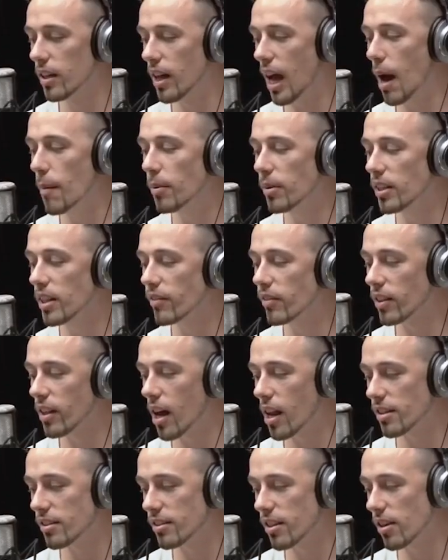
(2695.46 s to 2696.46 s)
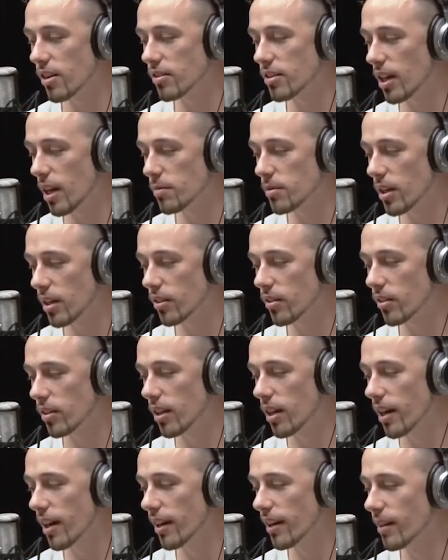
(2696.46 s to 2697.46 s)
I believe a lot of stereotypes. I ain't gonna
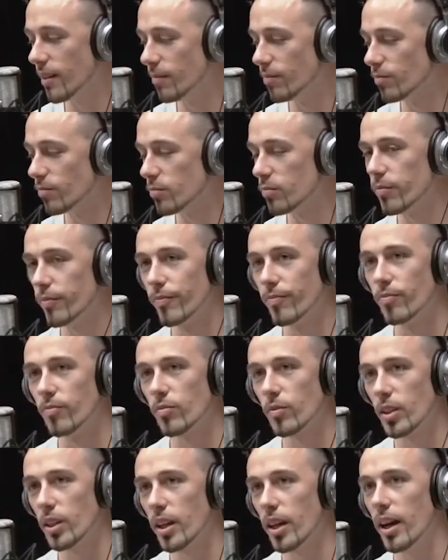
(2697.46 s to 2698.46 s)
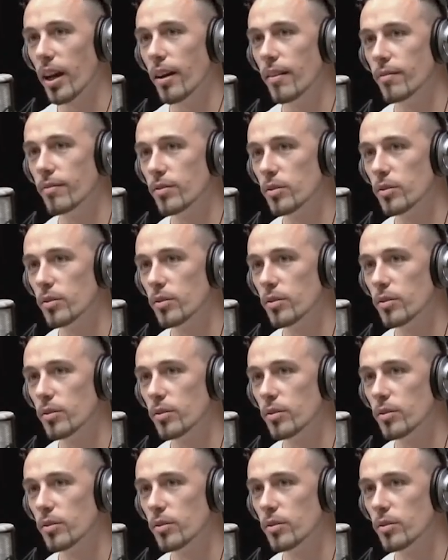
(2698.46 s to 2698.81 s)
lie. A lot of them are true. Yeah.